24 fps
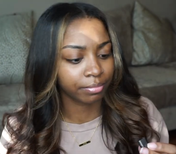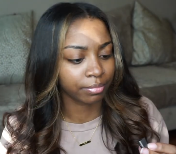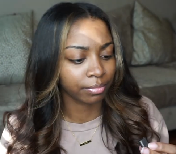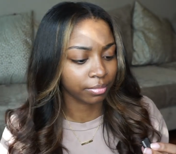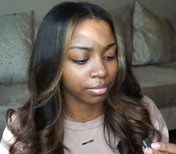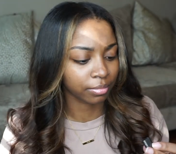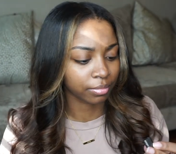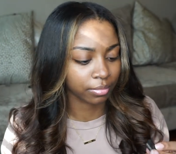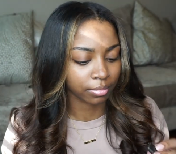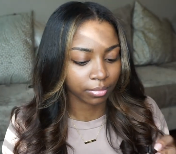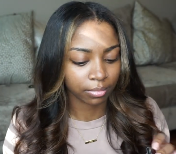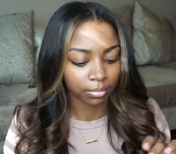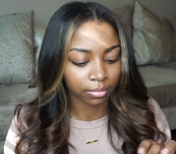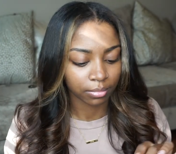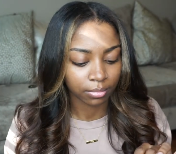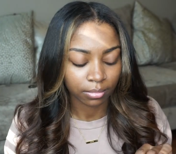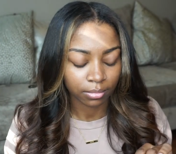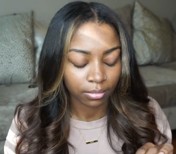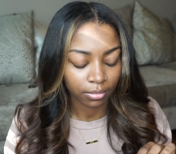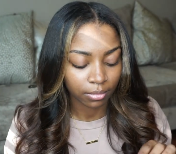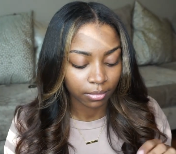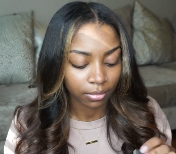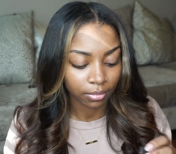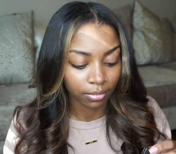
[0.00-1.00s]

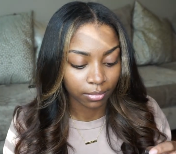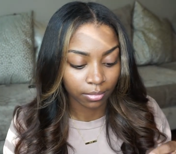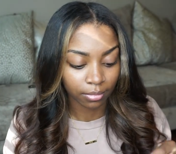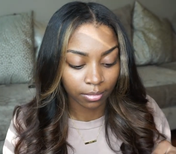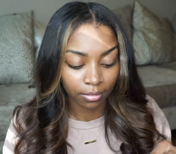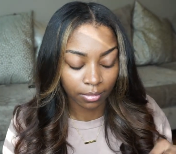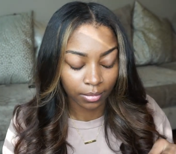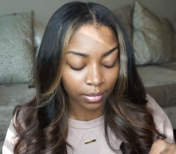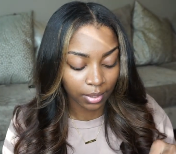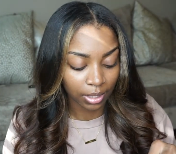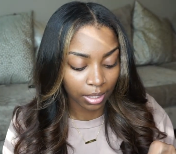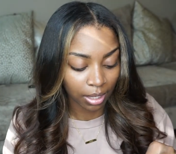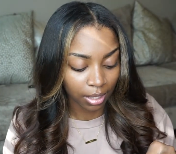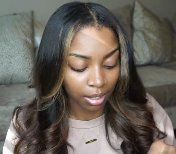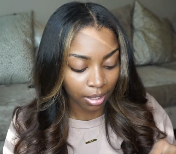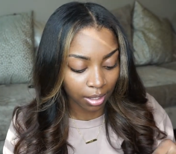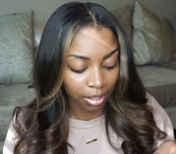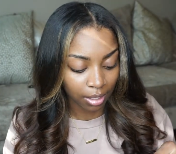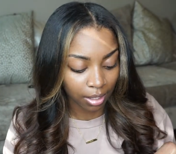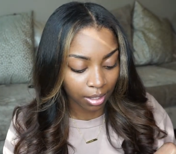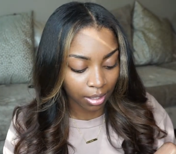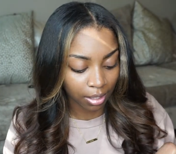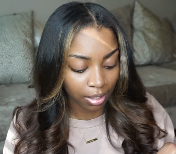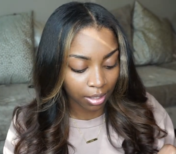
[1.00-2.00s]

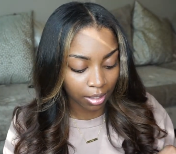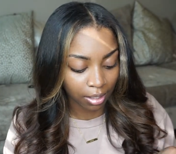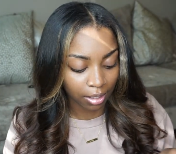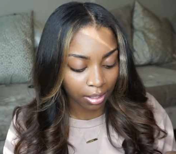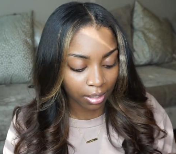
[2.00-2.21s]
No one is speaking in this clip.